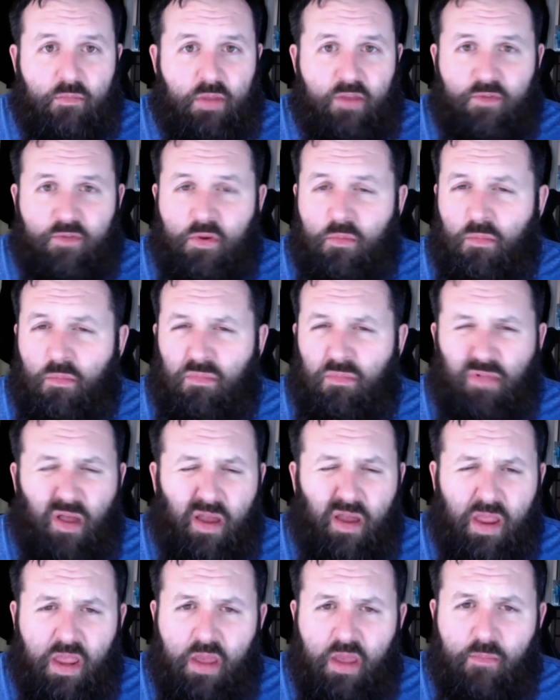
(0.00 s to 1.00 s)
If you're
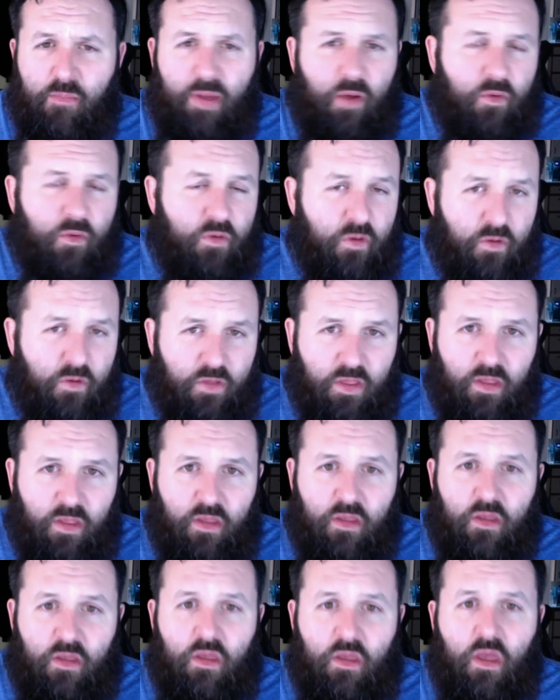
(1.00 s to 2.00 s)
blogging about
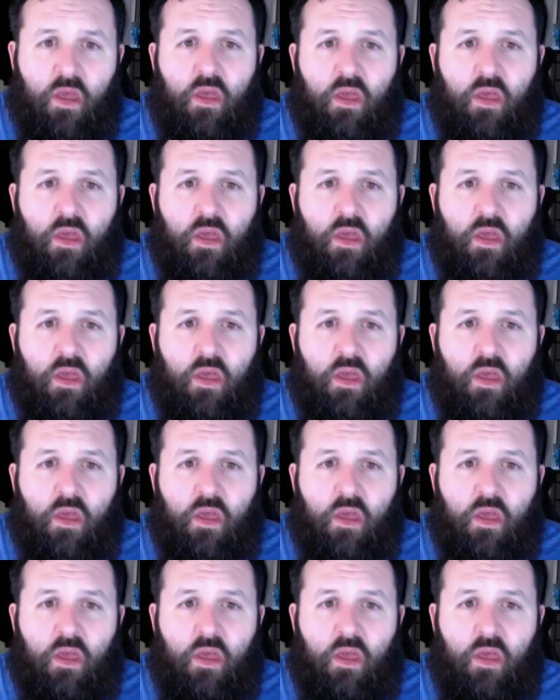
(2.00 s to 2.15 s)
cooking,